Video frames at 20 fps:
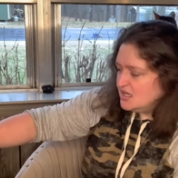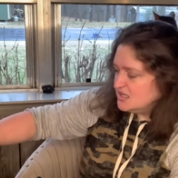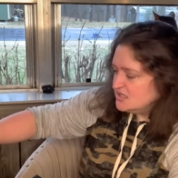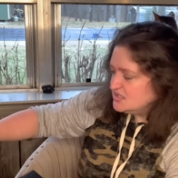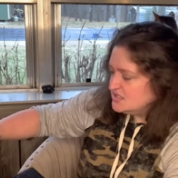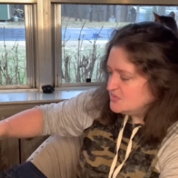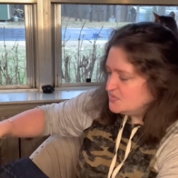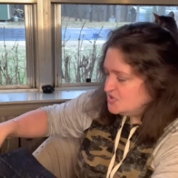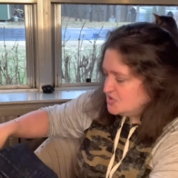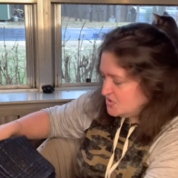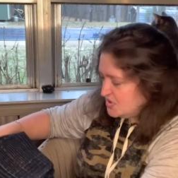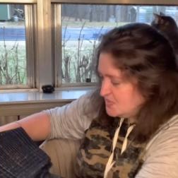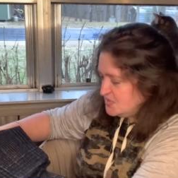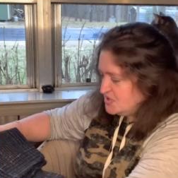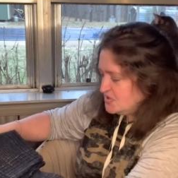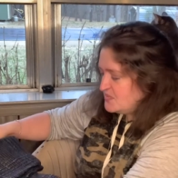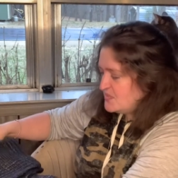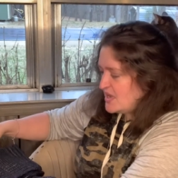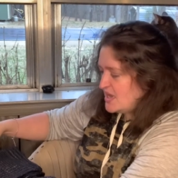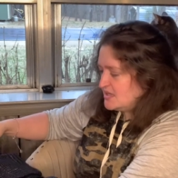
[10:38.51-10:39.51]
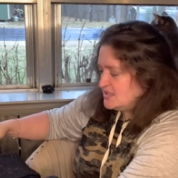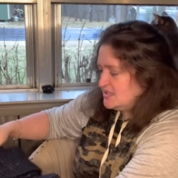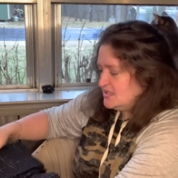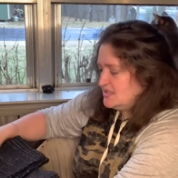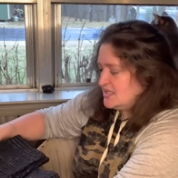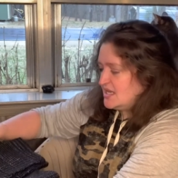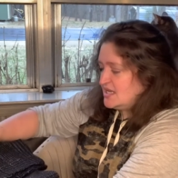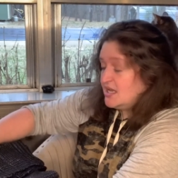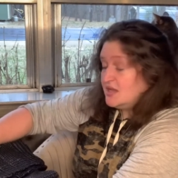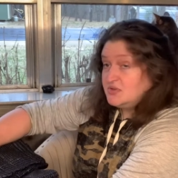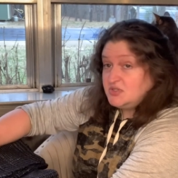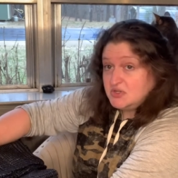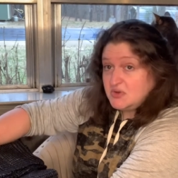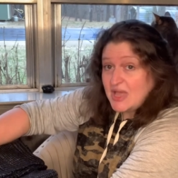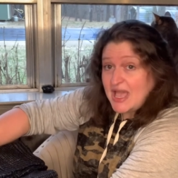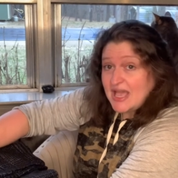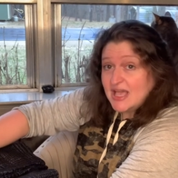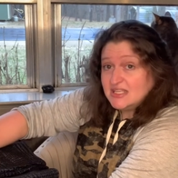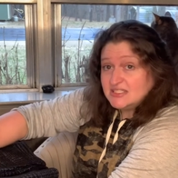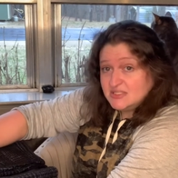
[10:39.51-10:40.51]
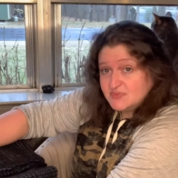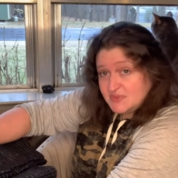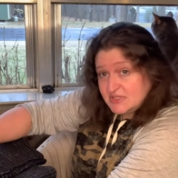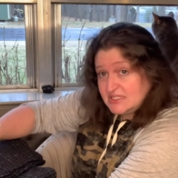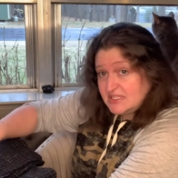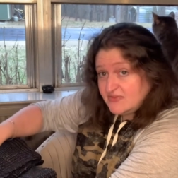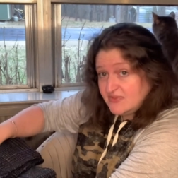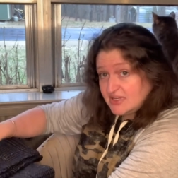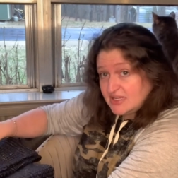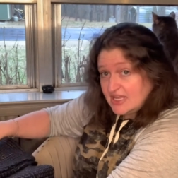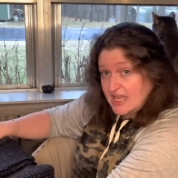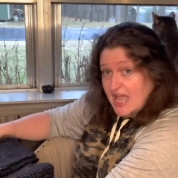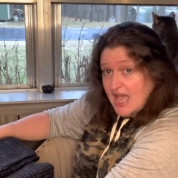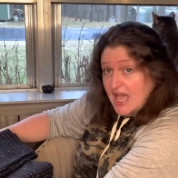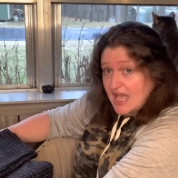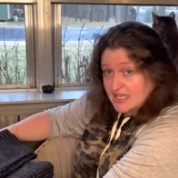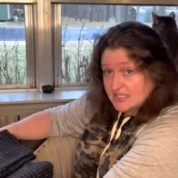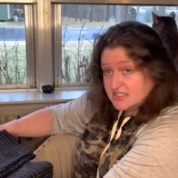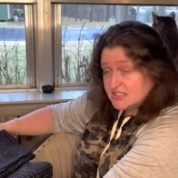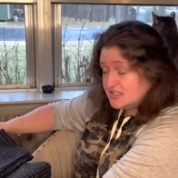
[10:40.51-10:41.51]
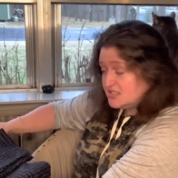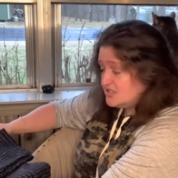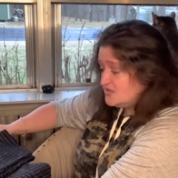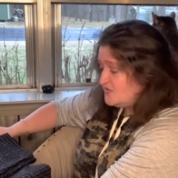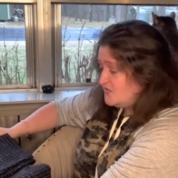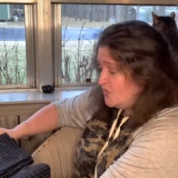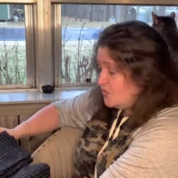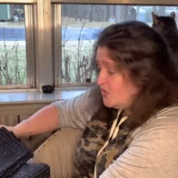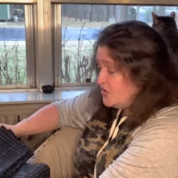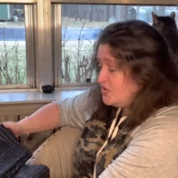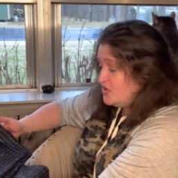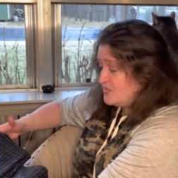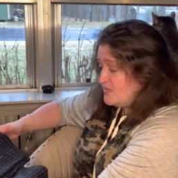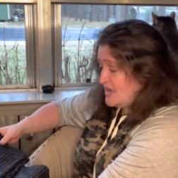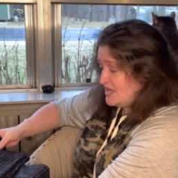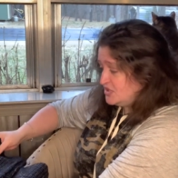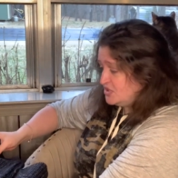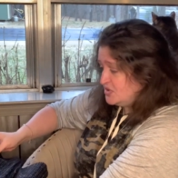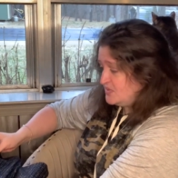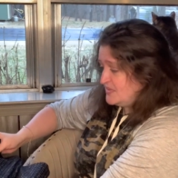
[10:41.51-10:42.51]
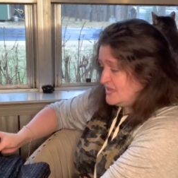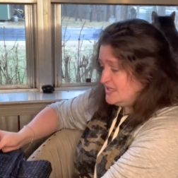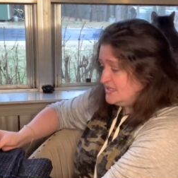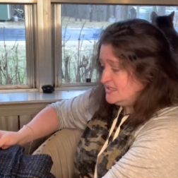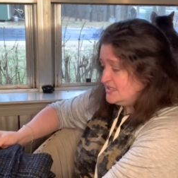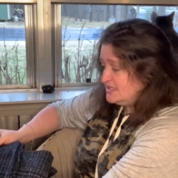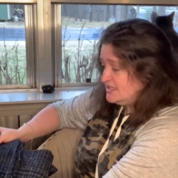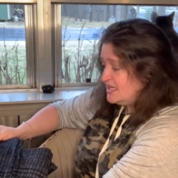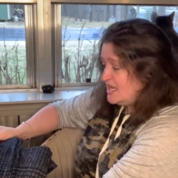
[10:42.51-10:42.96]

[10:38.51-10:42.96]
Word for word: subscription boxes I go to specifically asks for your measurements.